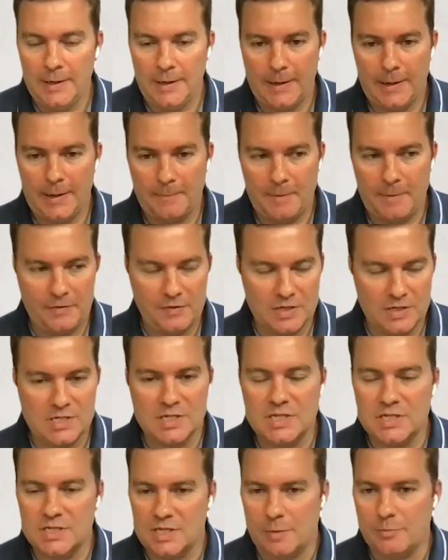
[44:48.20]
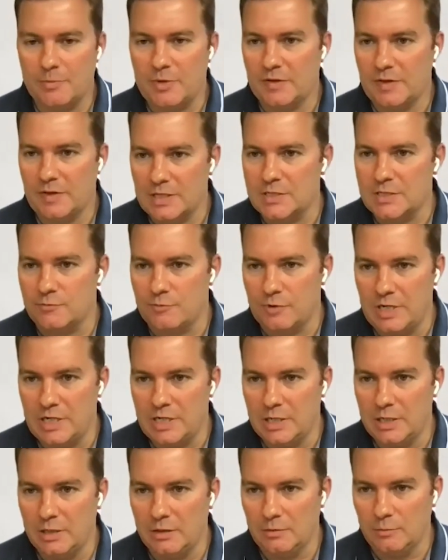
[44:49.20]
And this is something that's
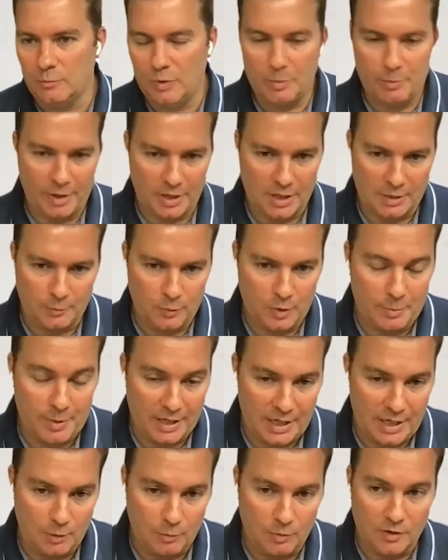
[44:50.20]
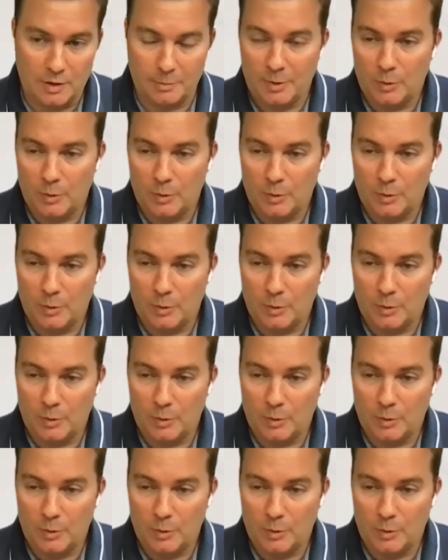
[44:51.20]
really we're battling with.